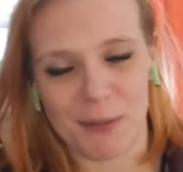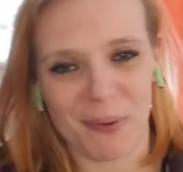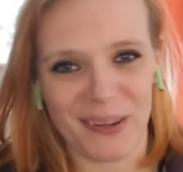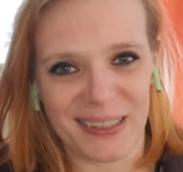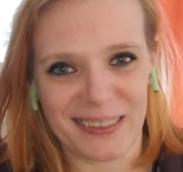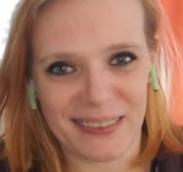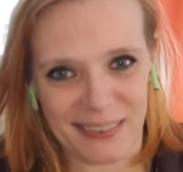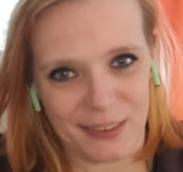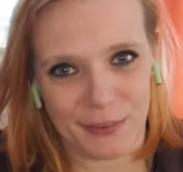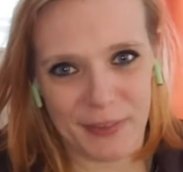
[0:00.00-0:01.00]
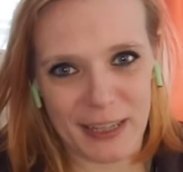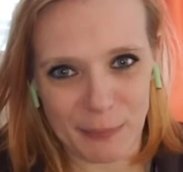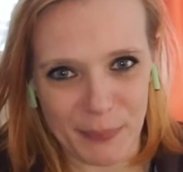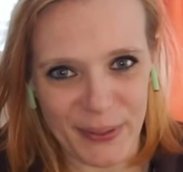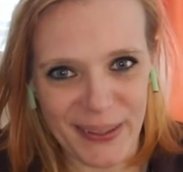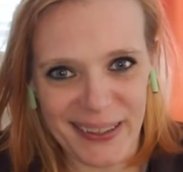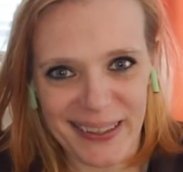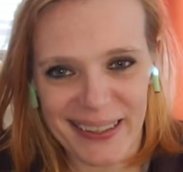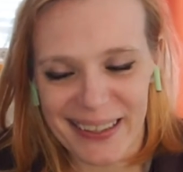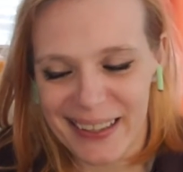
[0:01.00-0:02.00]
parties through Facebook.
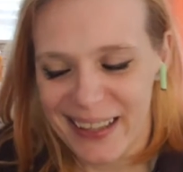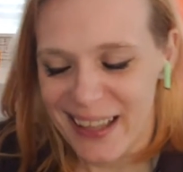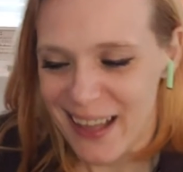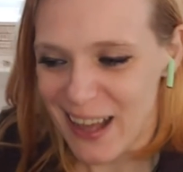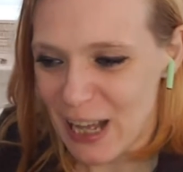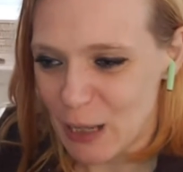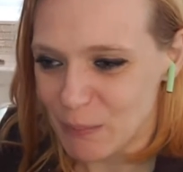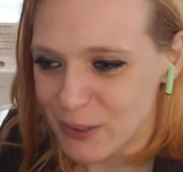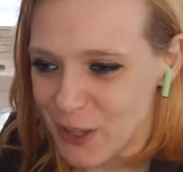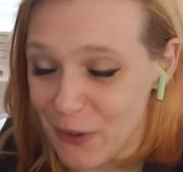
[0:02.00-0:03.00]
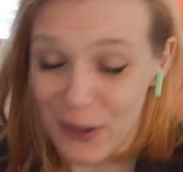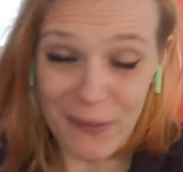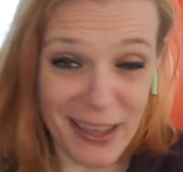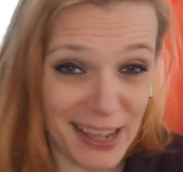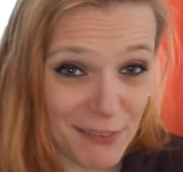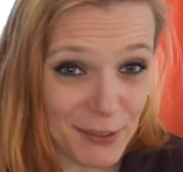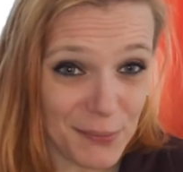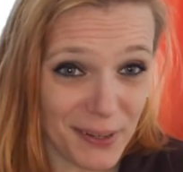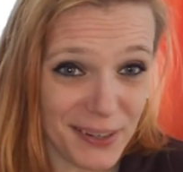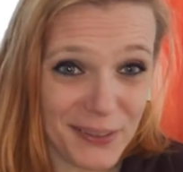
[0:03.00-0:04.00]
So go ahead if you
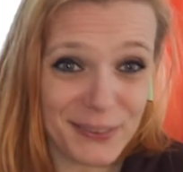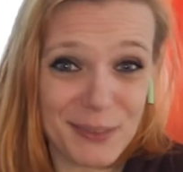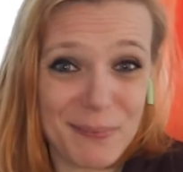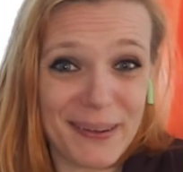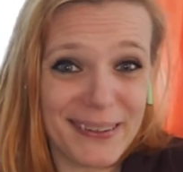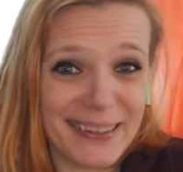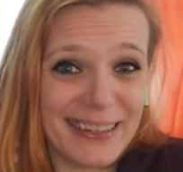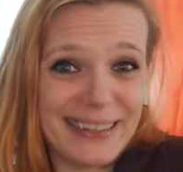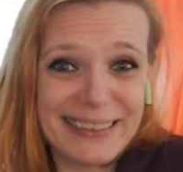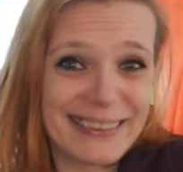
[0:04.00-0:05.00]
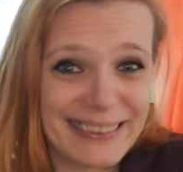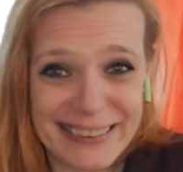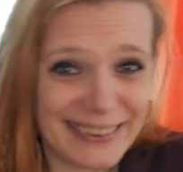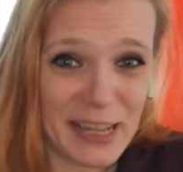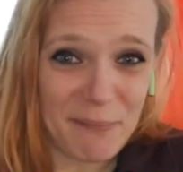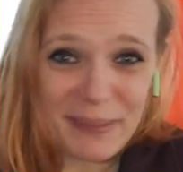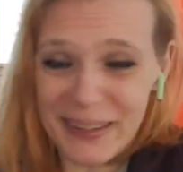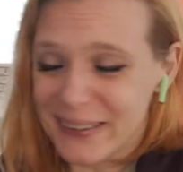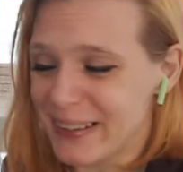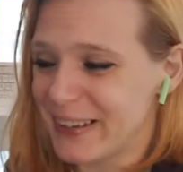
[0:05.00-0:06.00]
want to host a party. Let
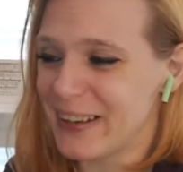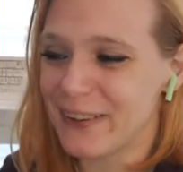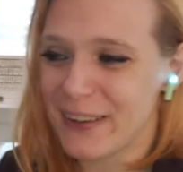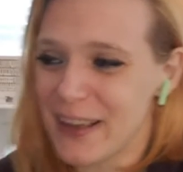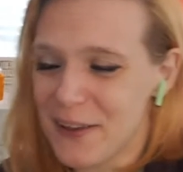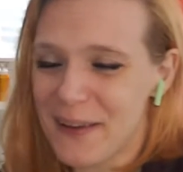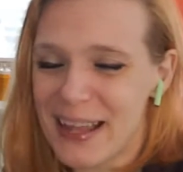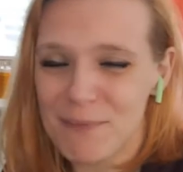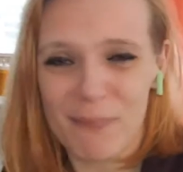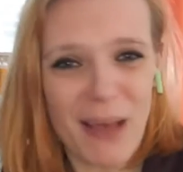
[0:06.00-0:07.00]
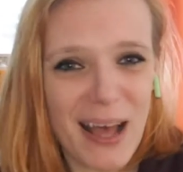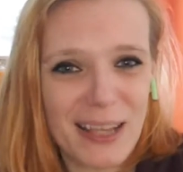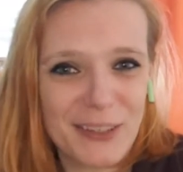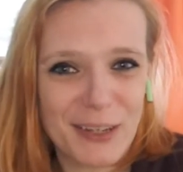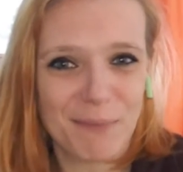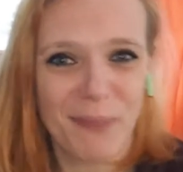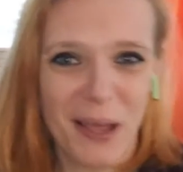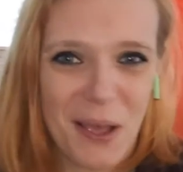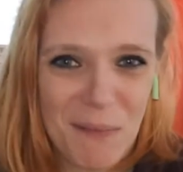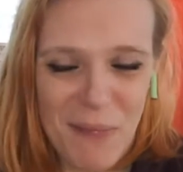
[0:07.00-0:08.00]
me know. Go ahead and you can
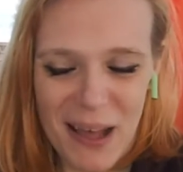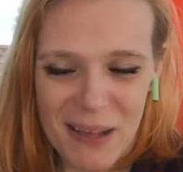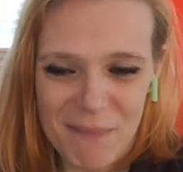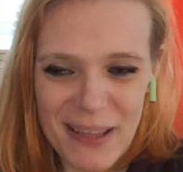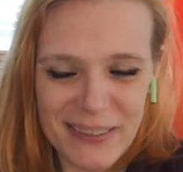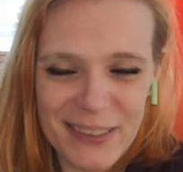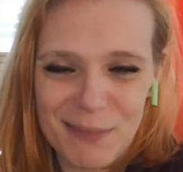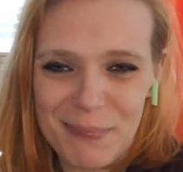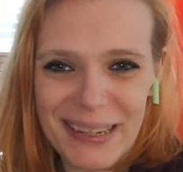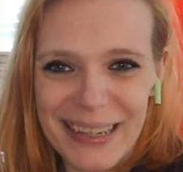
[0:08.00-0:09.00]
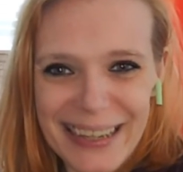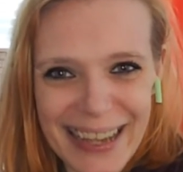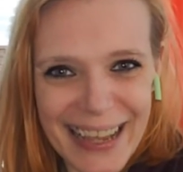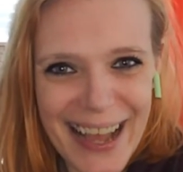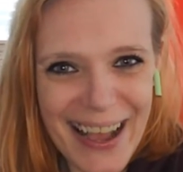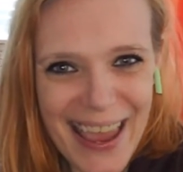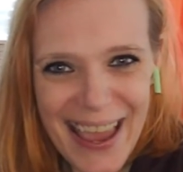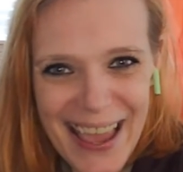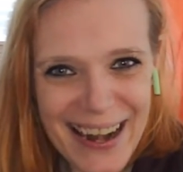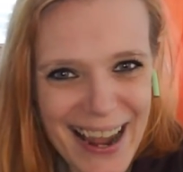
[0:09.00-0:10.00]
message me
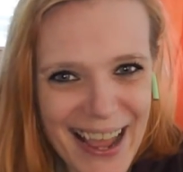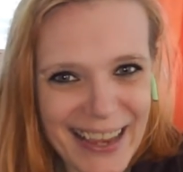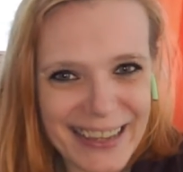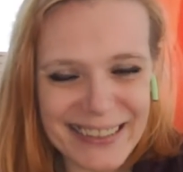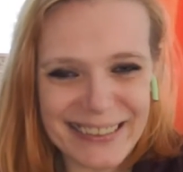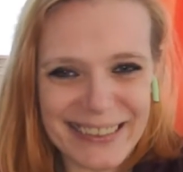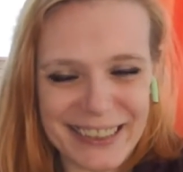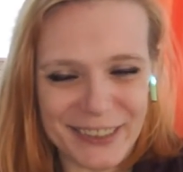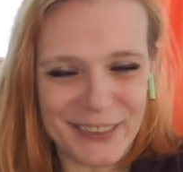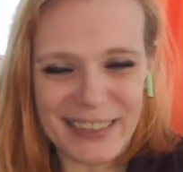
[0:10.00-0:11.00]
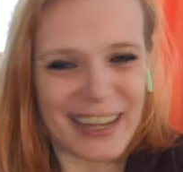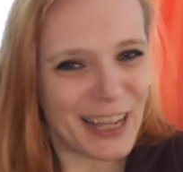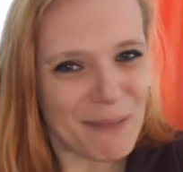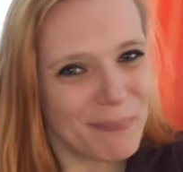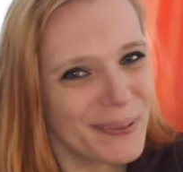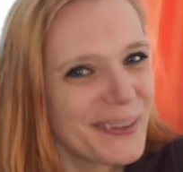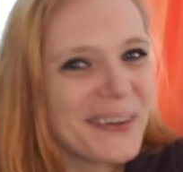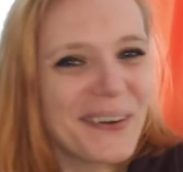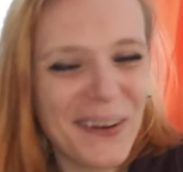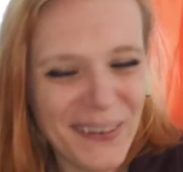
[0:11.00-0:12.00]
and I can get you set up,
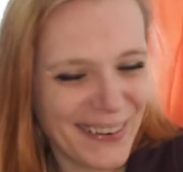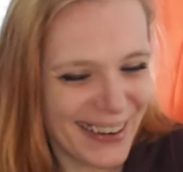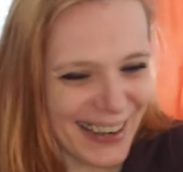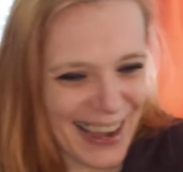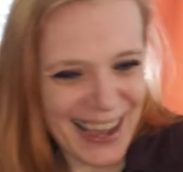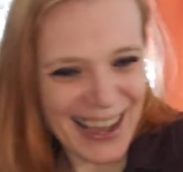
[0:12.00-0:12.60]
or